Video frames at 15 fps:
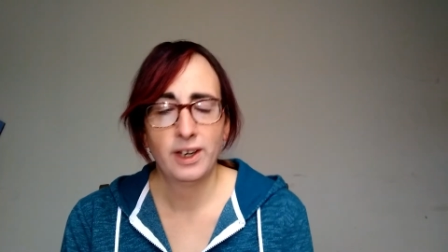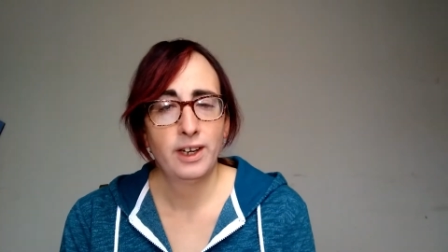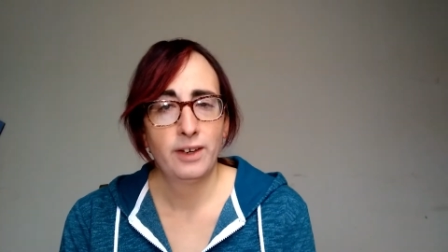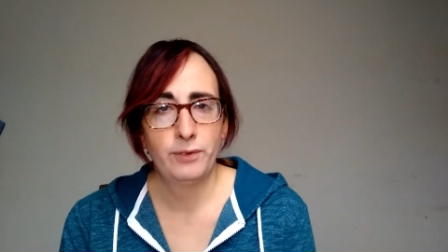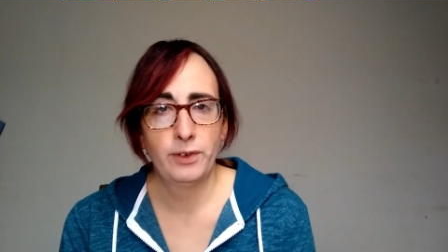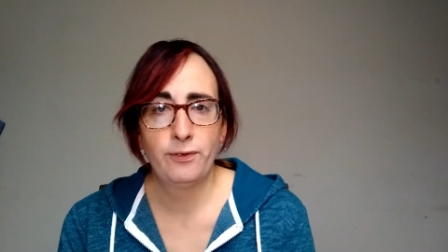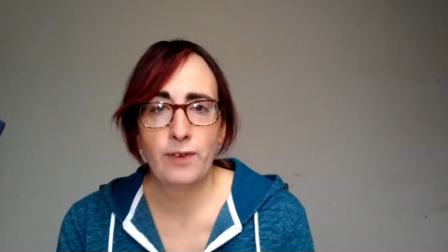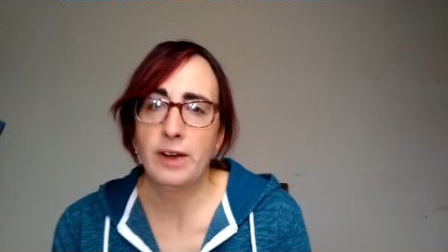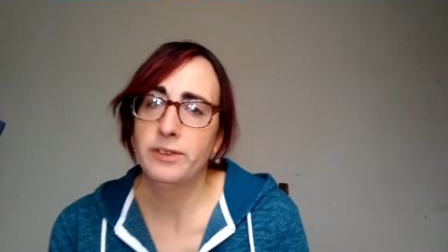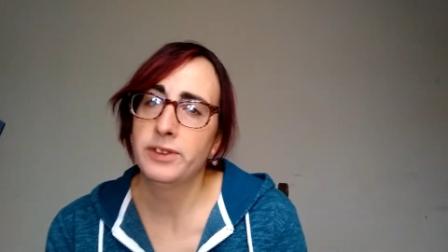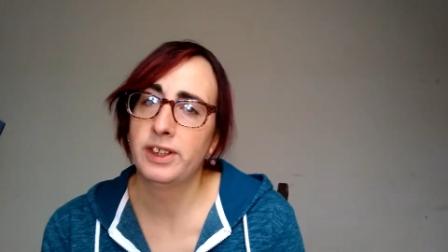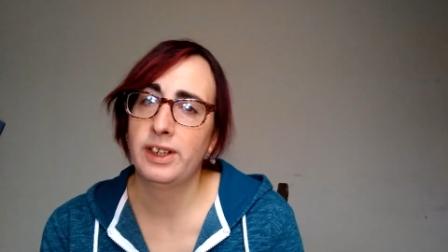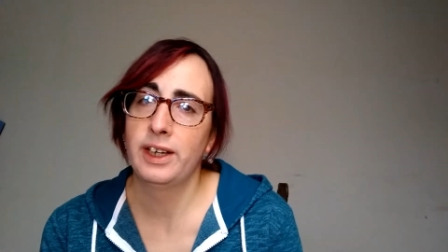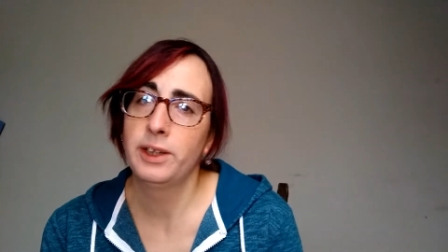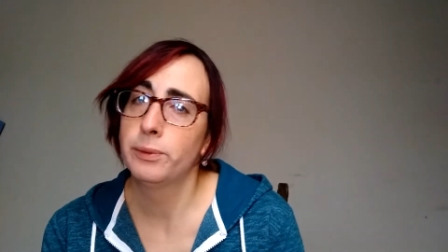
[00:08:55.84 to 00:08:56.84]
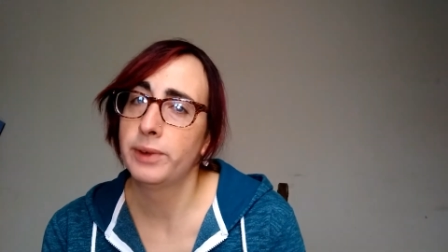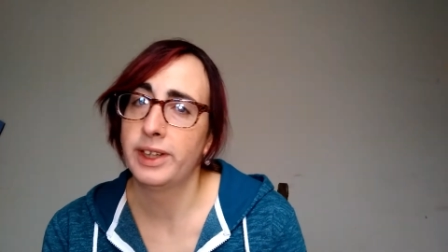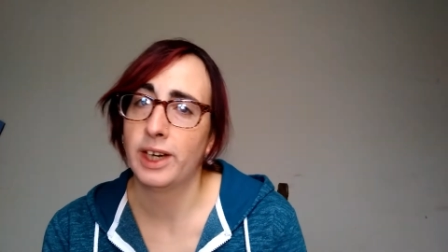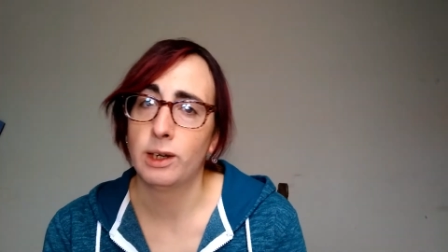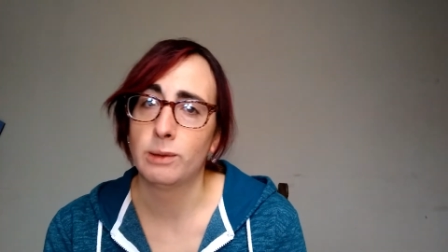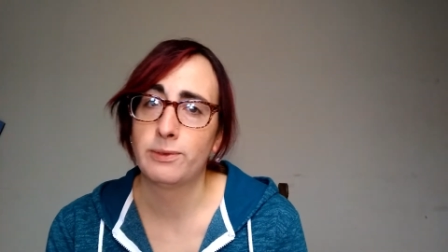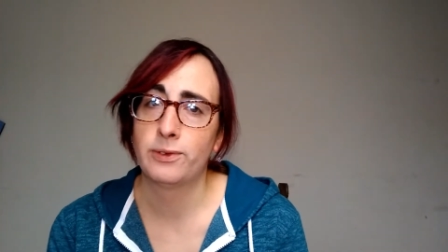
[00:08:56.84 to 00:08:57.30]
If you found it in any way
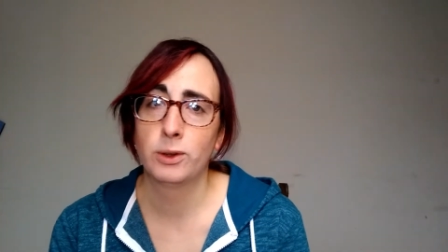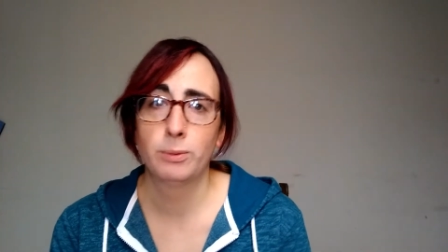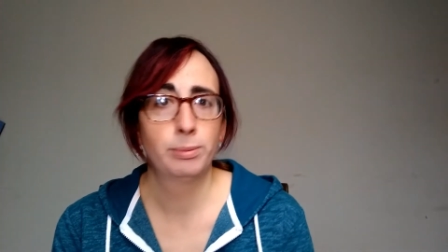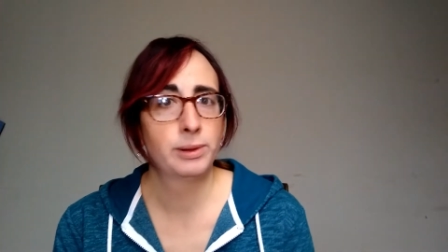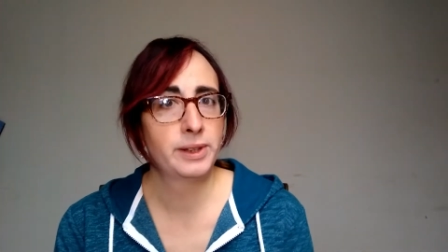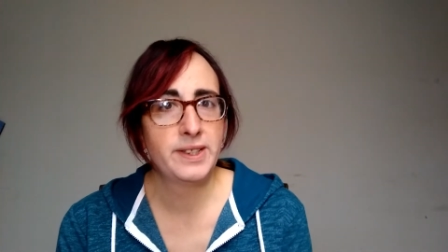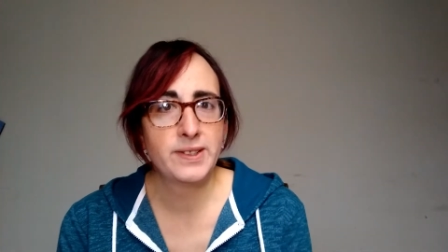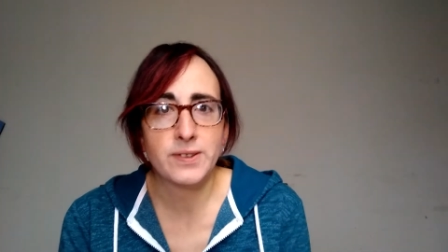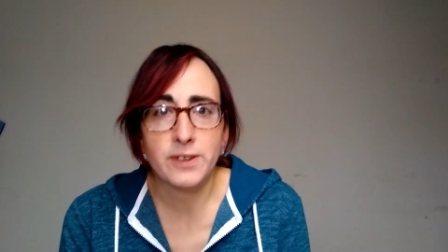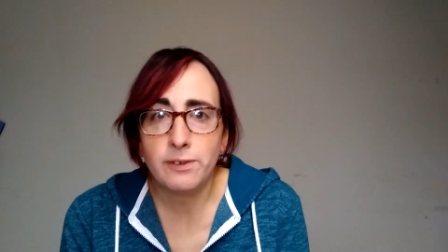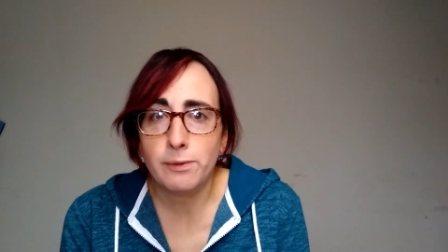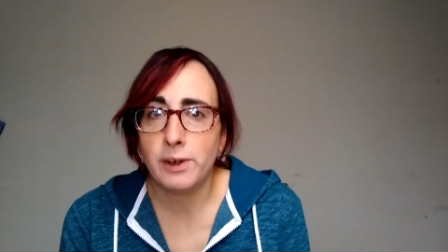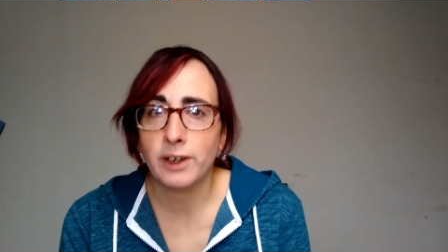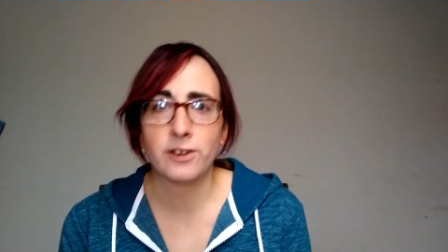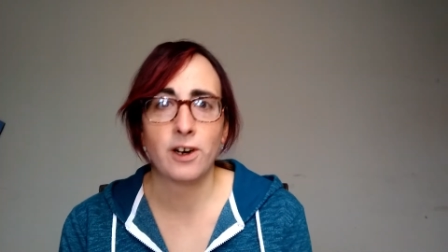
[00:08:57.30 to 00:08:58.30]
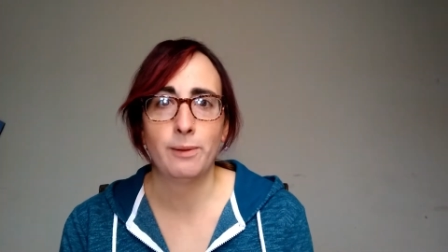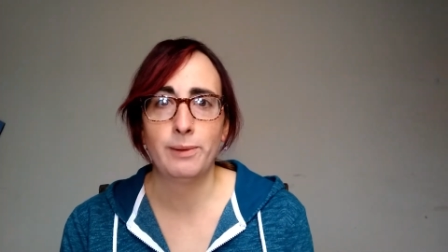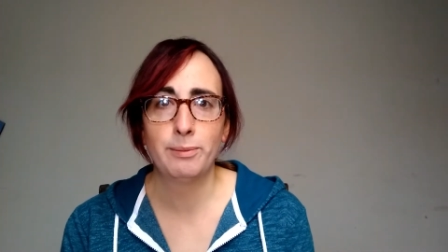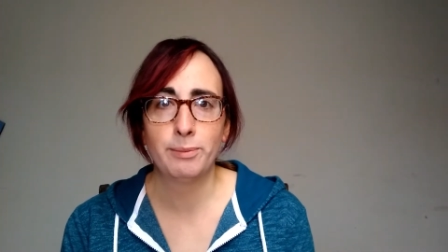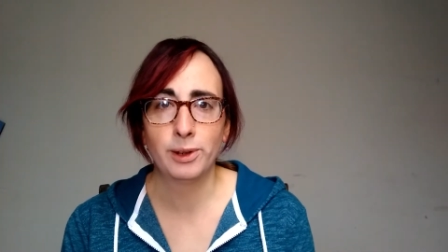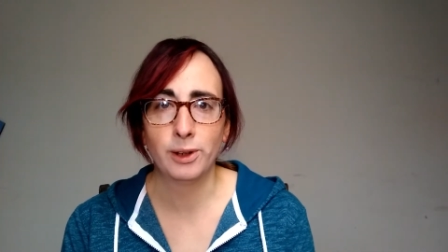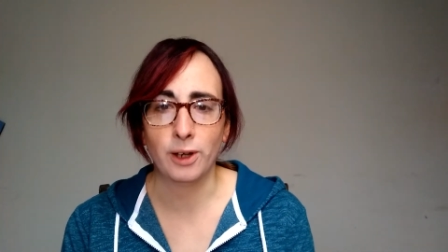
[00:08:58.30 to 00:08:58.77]
helpful, please leave me a comment
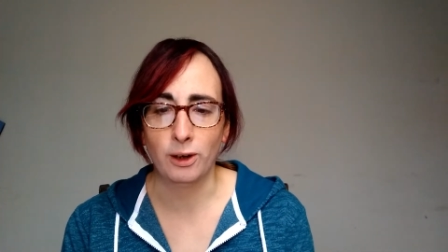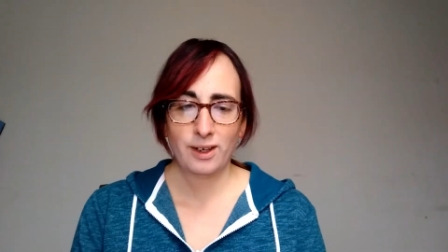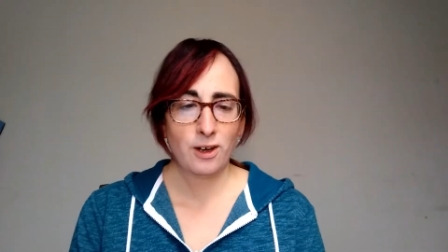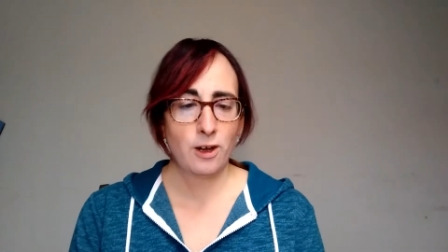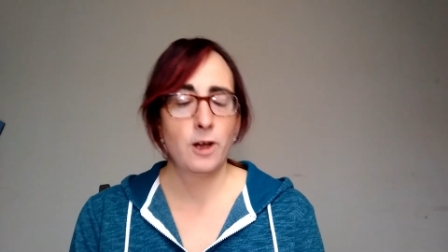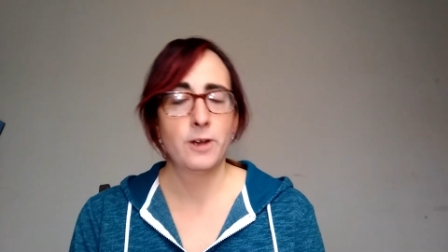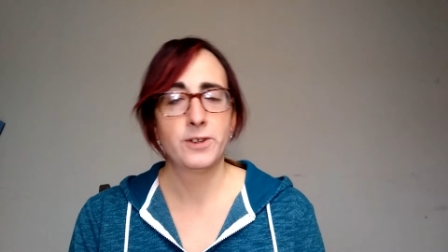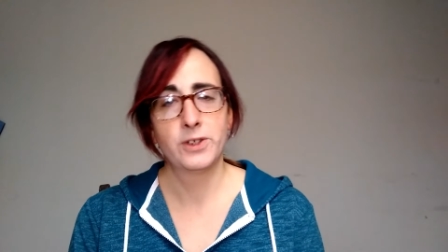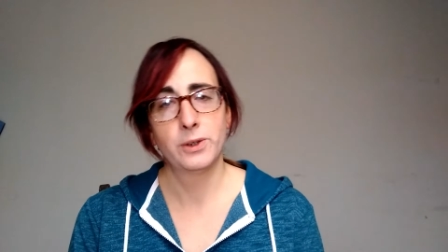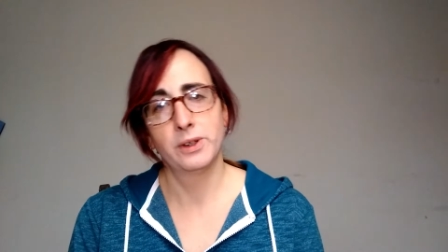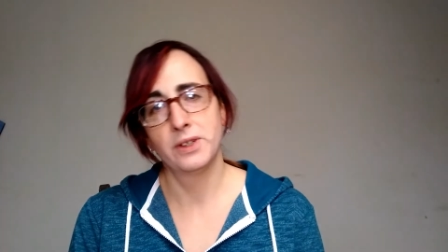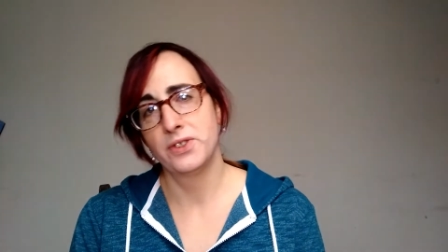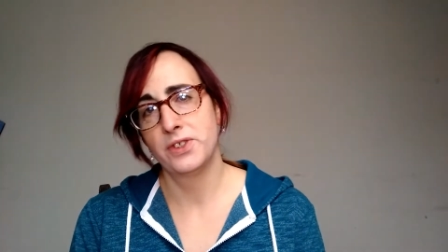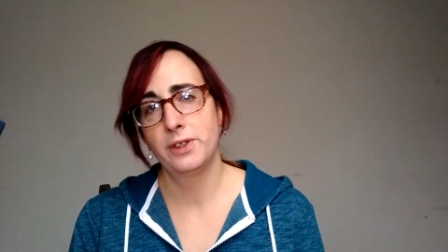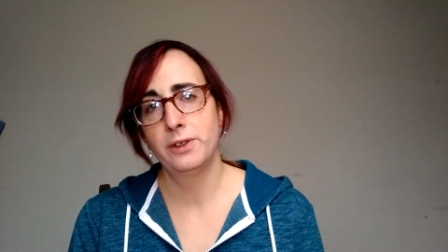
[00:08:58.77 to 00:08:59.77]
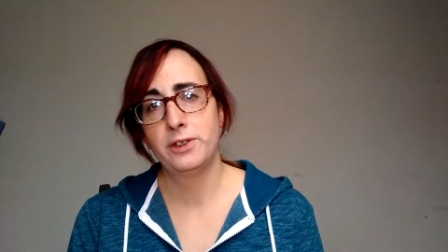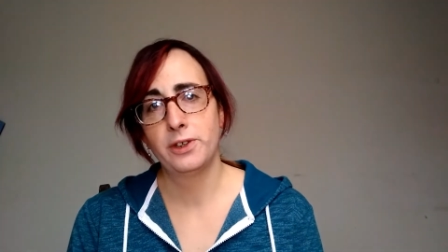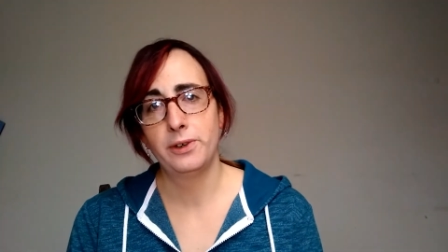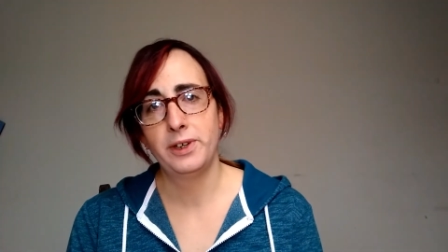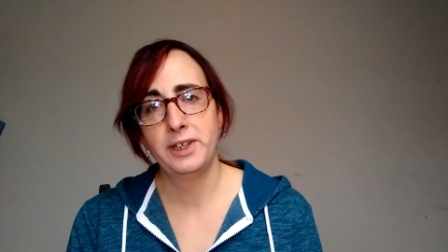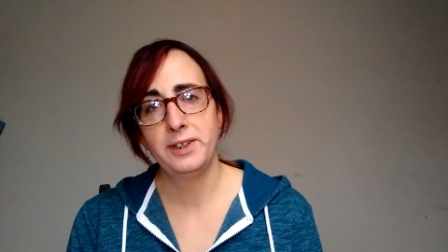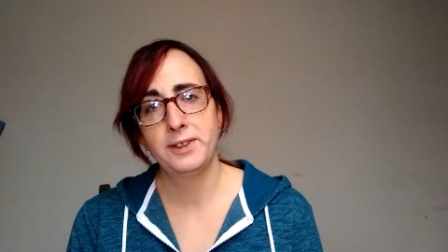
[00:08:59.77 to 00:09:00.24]
below. Also, consider
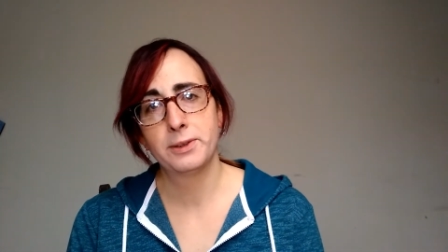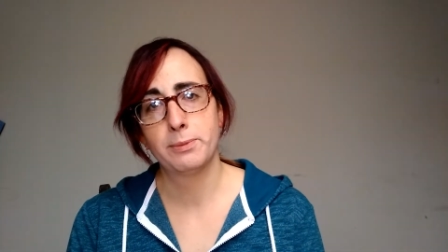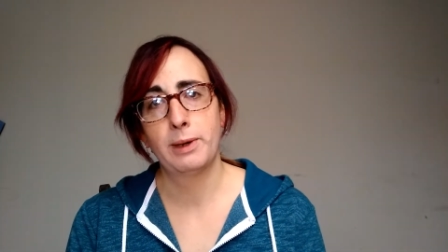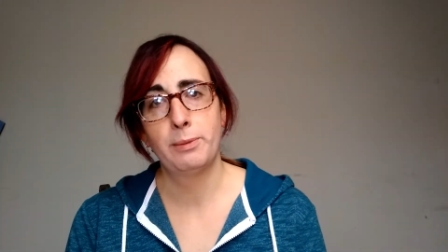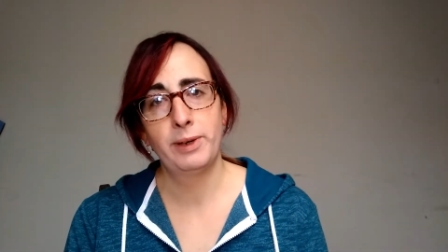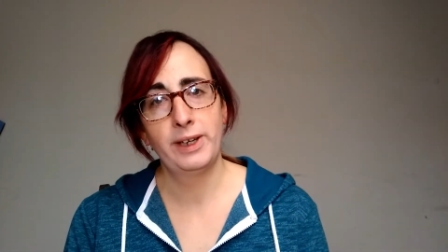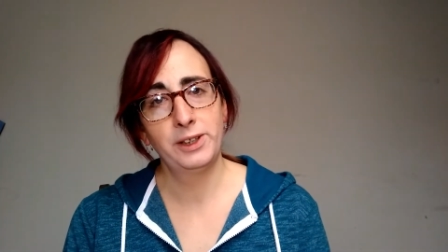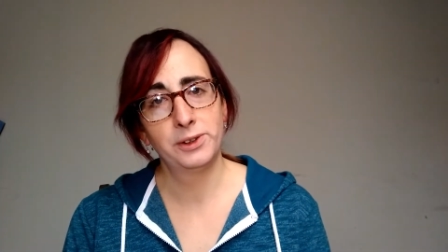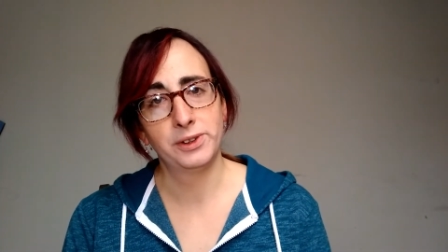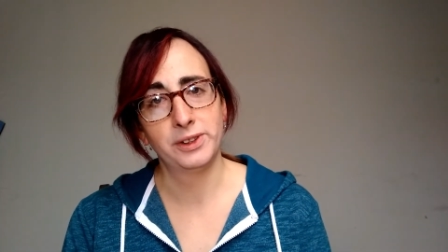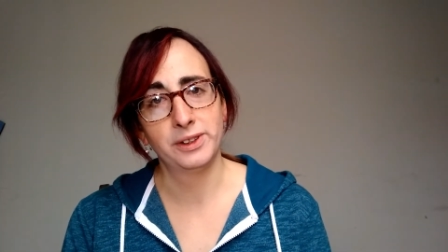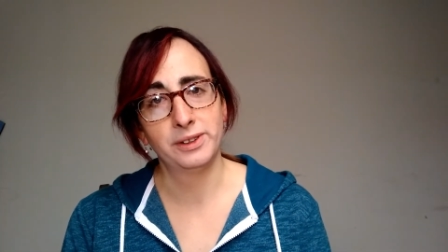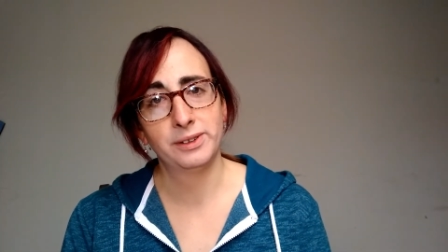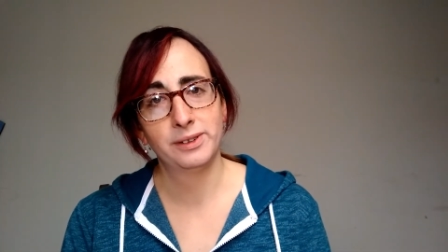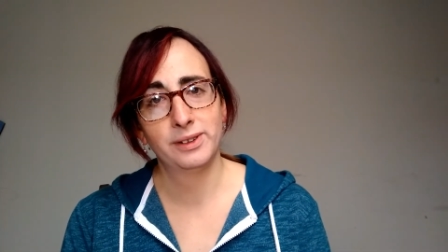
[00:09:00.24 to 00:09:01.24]
donating to my Patreon.